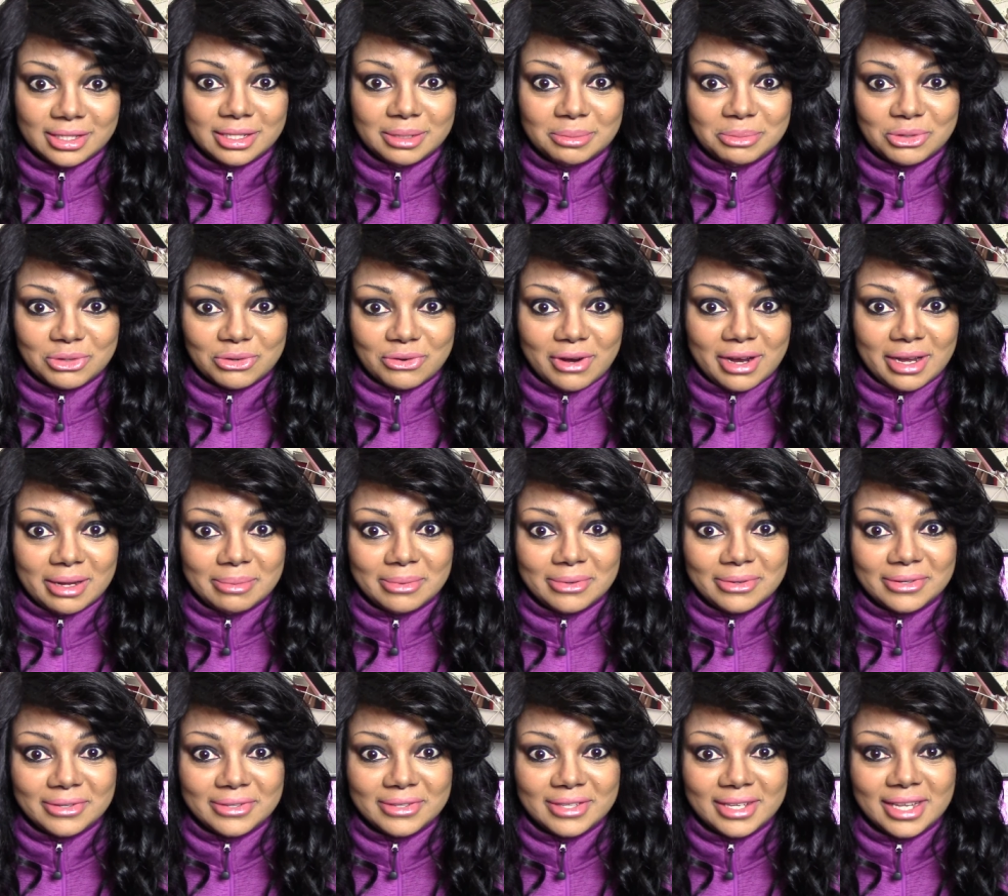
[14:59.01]

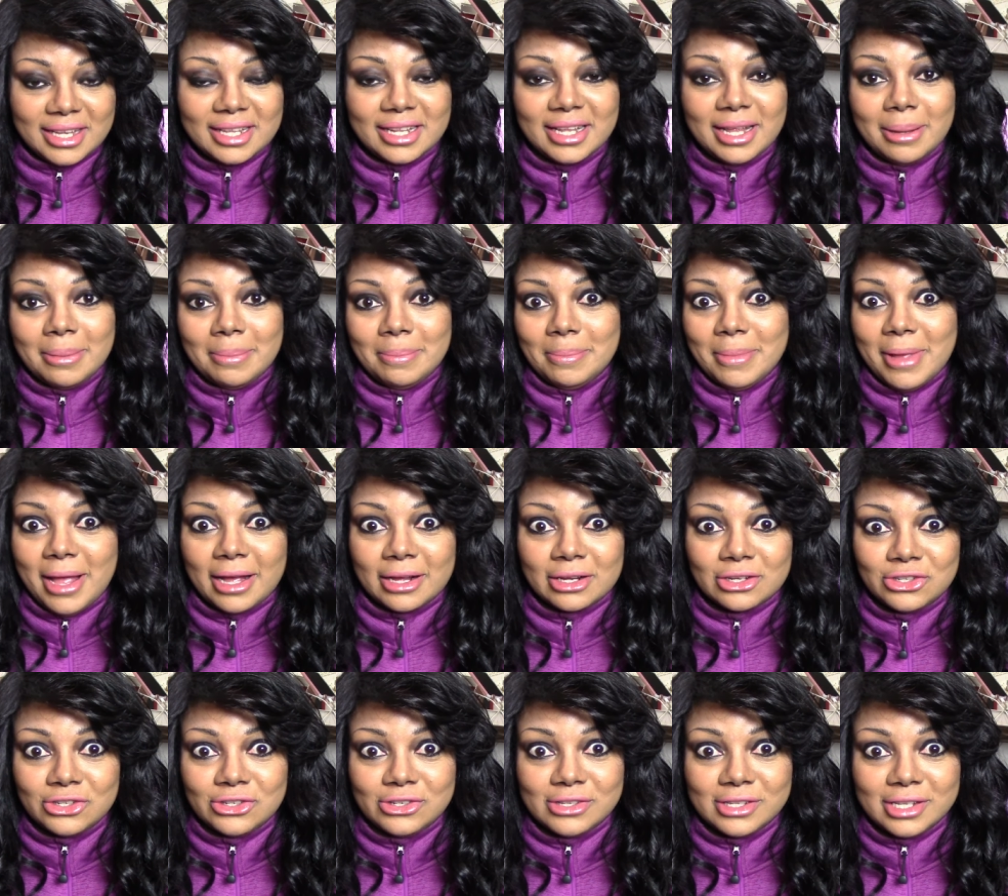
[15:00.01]
subscribers and it
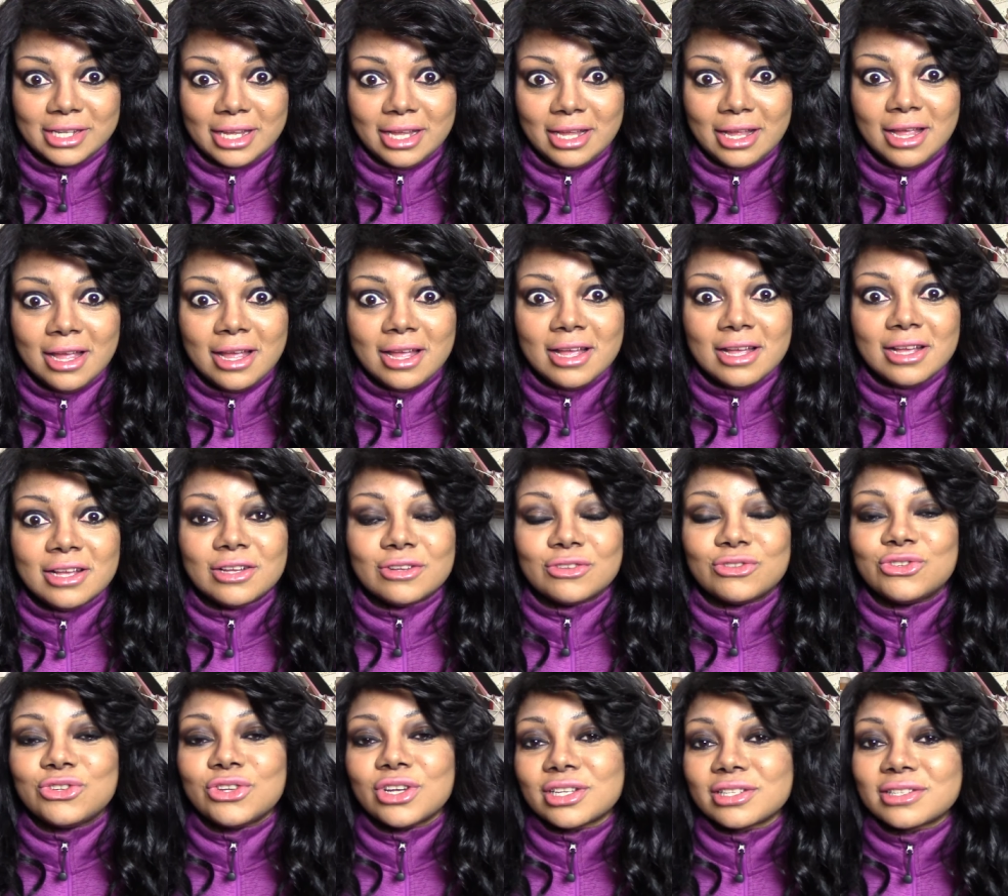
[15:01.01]
actually
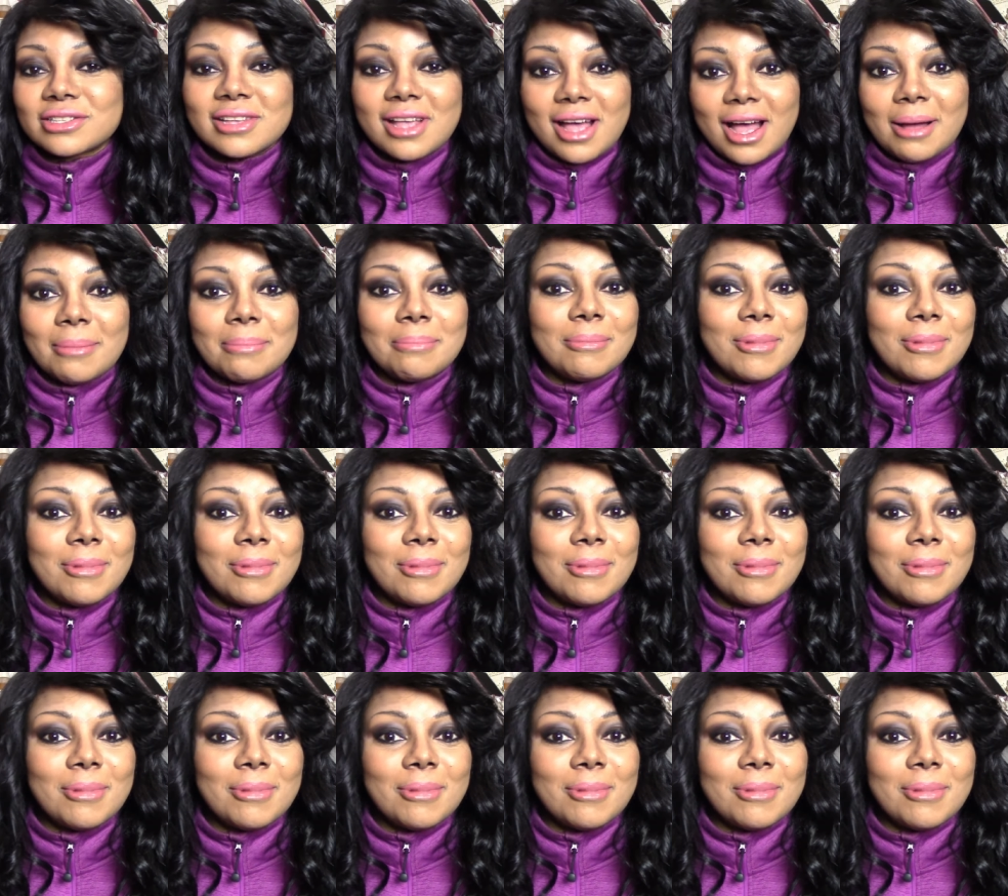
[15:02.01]
just got